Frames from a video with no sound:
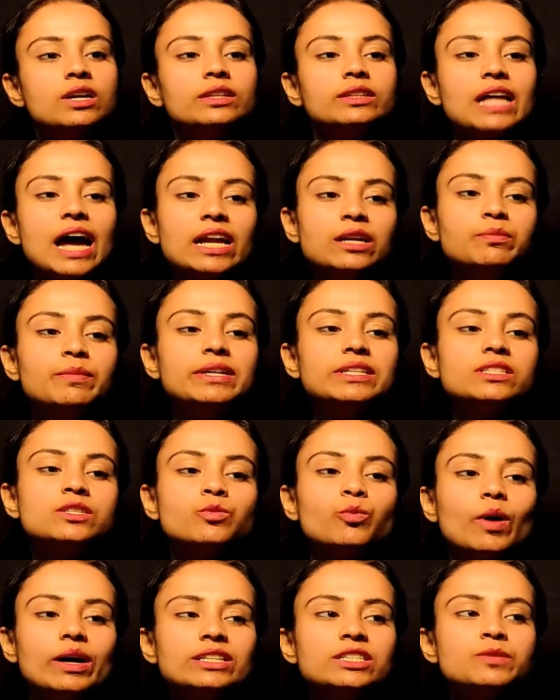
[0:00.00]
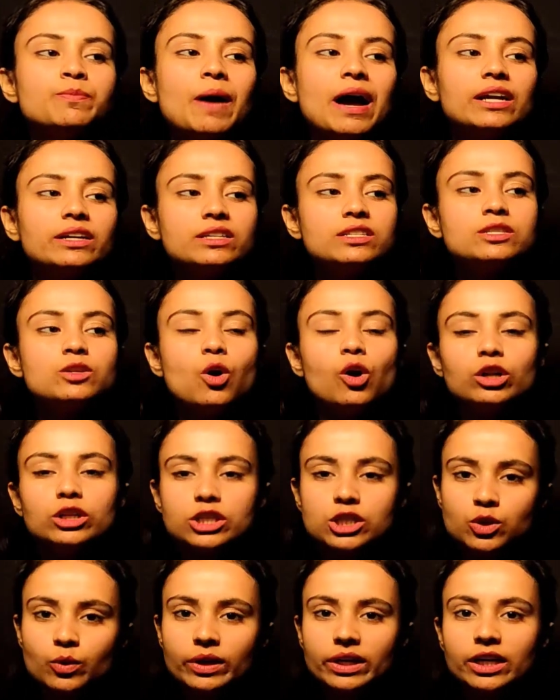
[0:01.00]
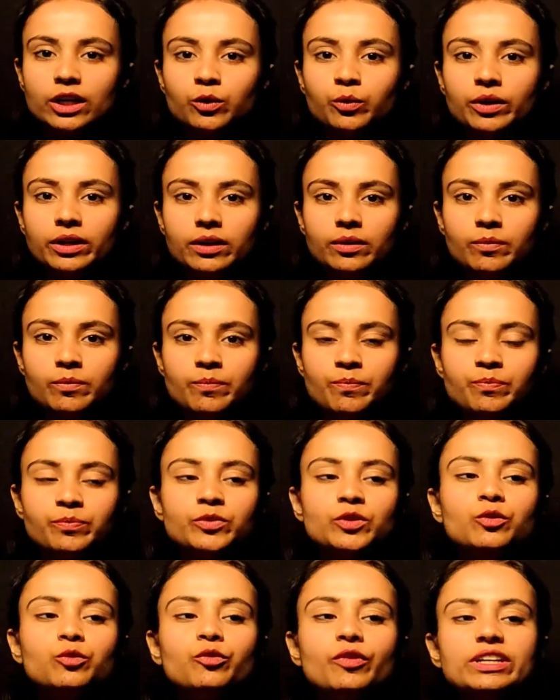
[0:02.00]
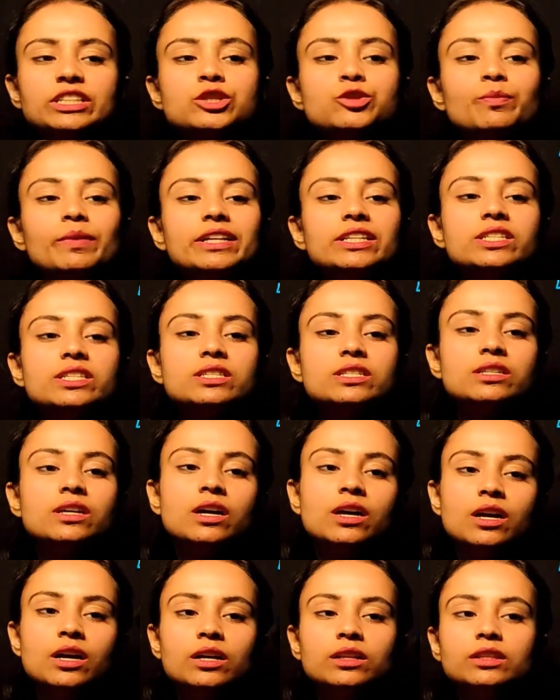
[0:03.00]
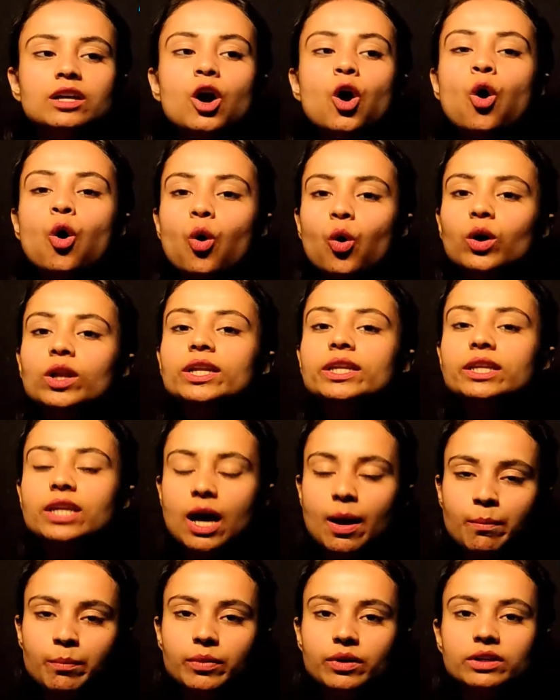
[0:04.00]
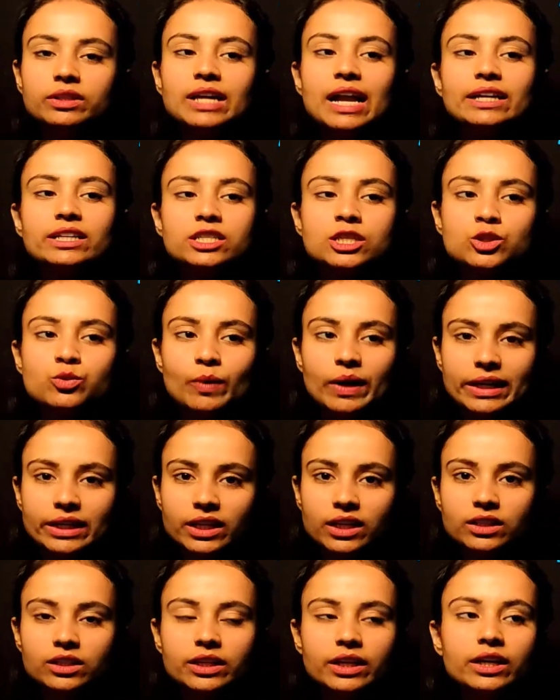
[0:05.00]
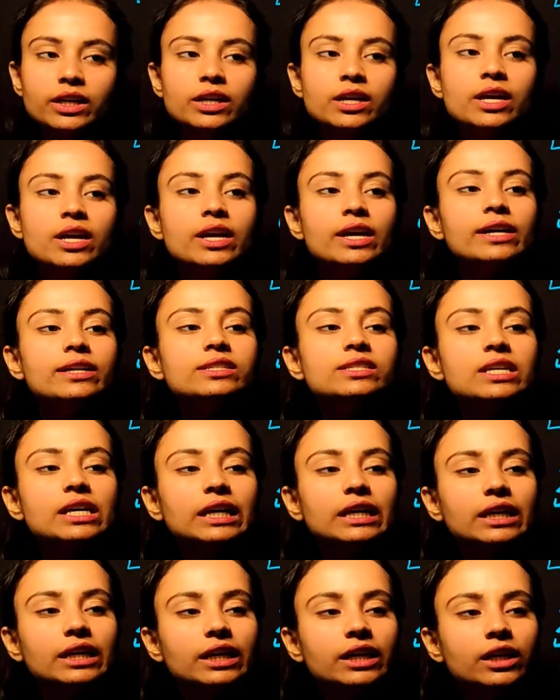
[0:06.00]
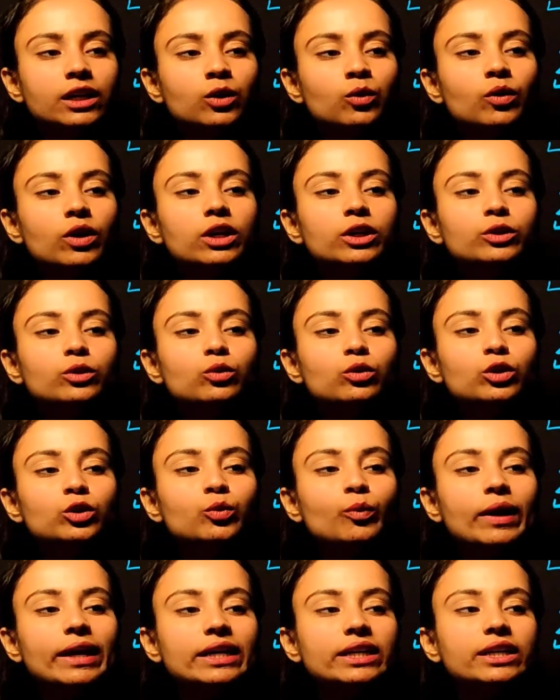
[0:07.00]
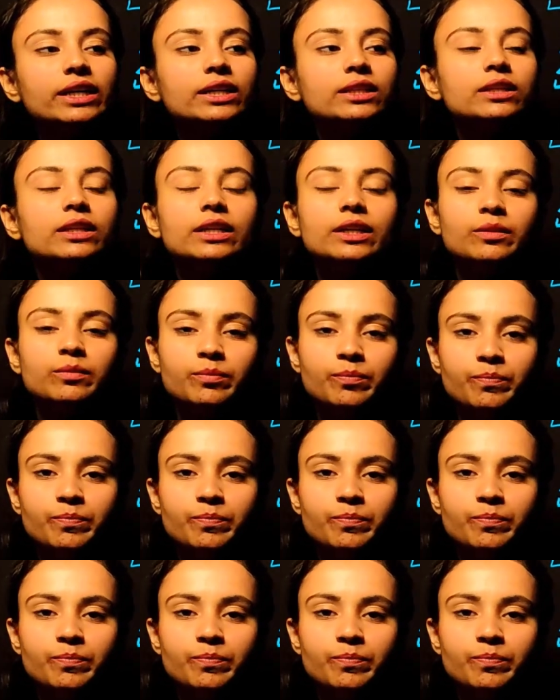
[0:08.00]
That means ones part is also equal, which means the whole number, that is 23, is equal to 23.